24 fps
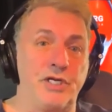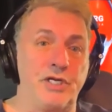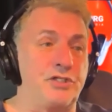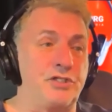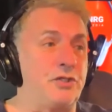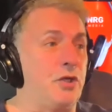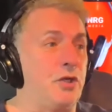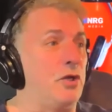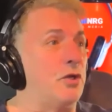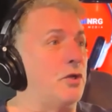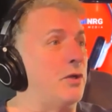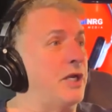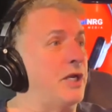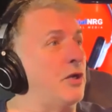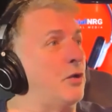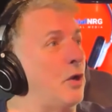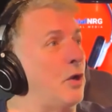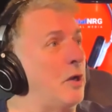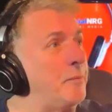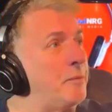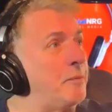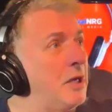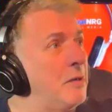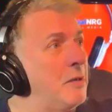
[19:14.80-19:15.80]
solo, he'd go
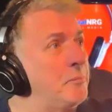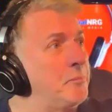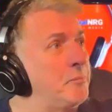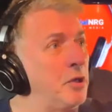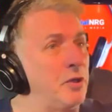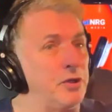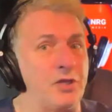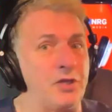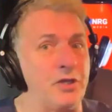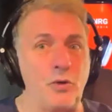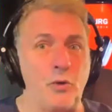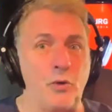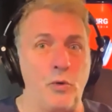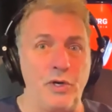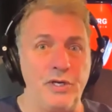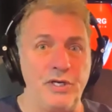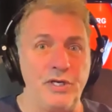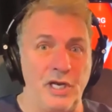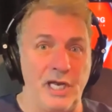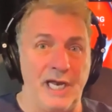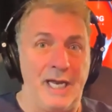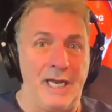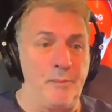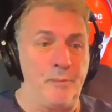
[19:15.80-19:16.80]
up, pull the cord, and the
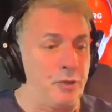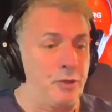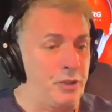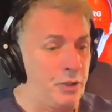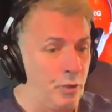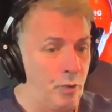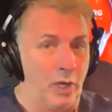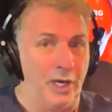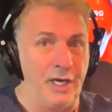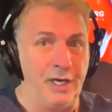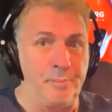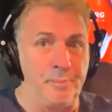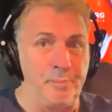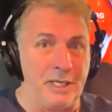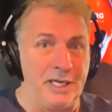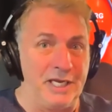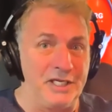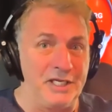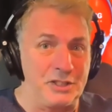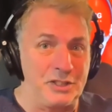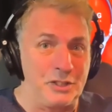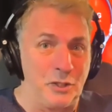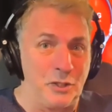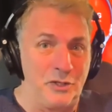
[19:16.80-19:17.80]
lamp would go on. He'd play a
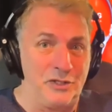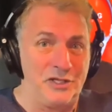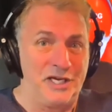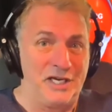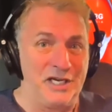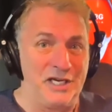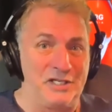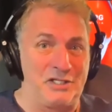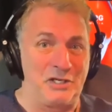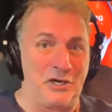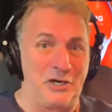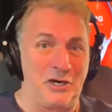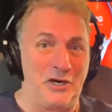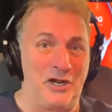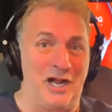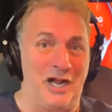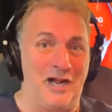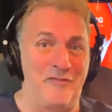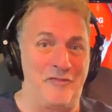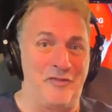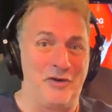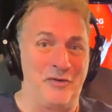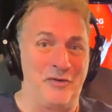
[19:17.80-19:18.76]
solo, and he'd turn it oh, on. I like,